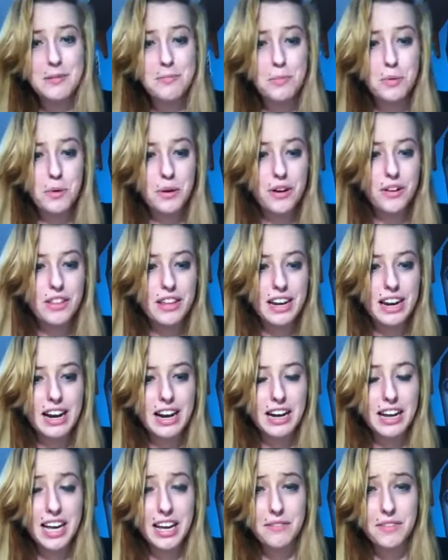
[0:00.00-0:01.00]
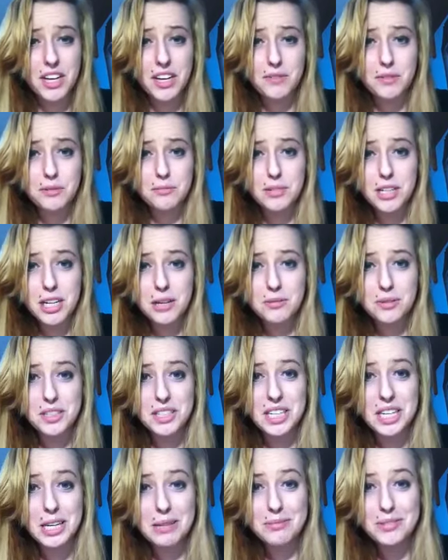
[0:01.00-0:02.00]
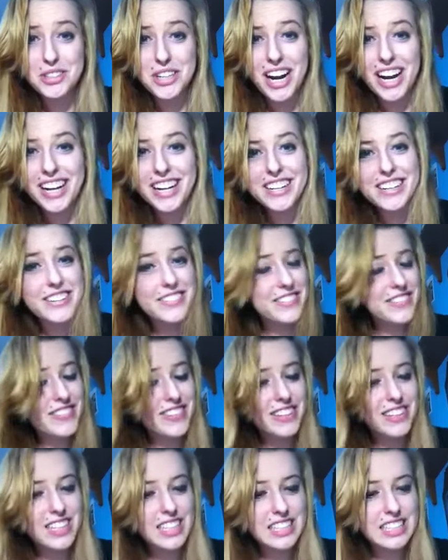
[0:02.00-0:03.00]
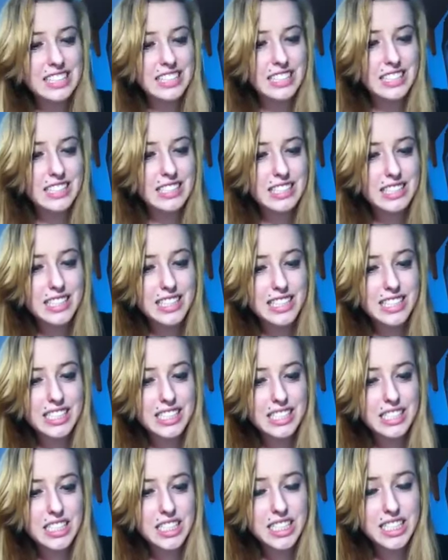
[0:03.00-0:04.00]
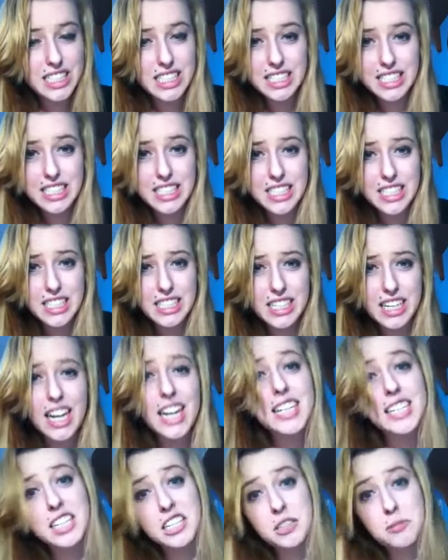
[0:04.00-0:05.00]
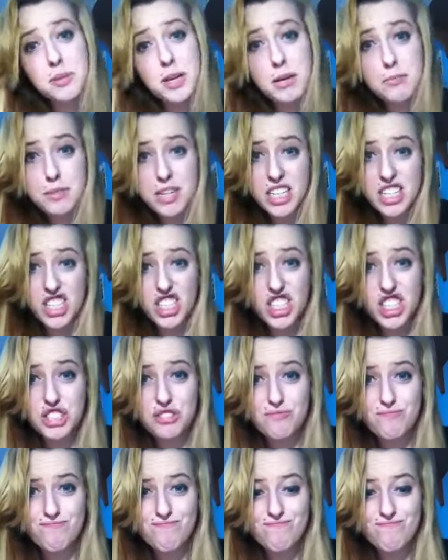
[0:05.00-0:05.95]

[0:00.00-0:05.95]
More than I have ever been able to keep track of. Because I tend to be a bitch.